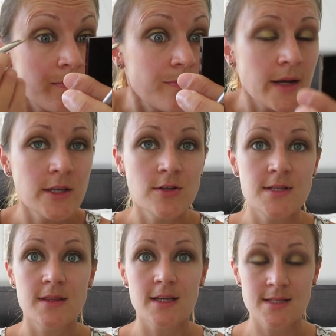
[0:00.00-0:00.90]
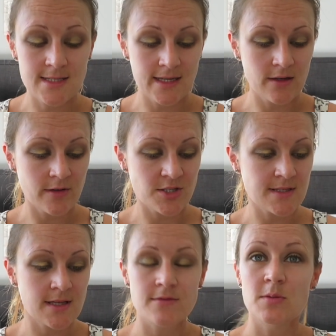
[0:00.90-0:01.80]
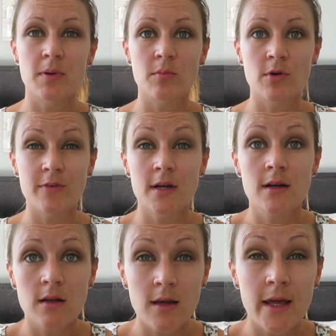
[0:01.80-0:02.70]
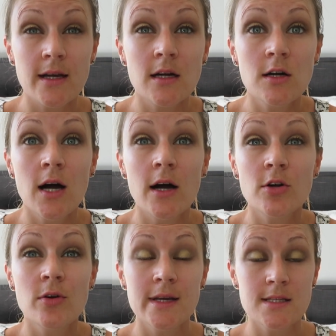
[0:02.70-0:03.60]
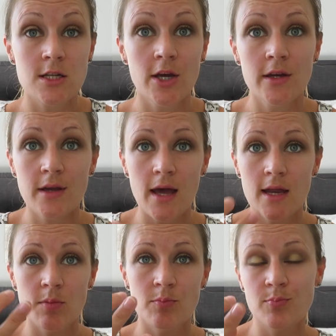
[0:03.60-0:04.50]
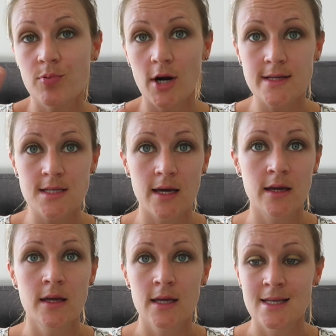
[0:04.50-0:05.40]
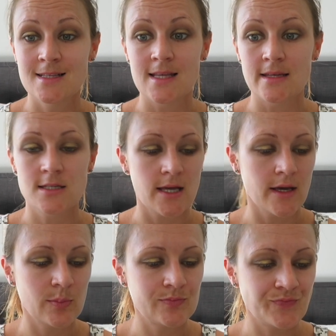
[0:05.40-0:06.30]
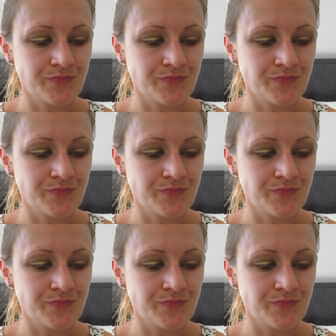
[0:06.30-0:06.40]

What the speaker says: By using the concealer, it just gives a bit more of a cut crease look and a brighter centre.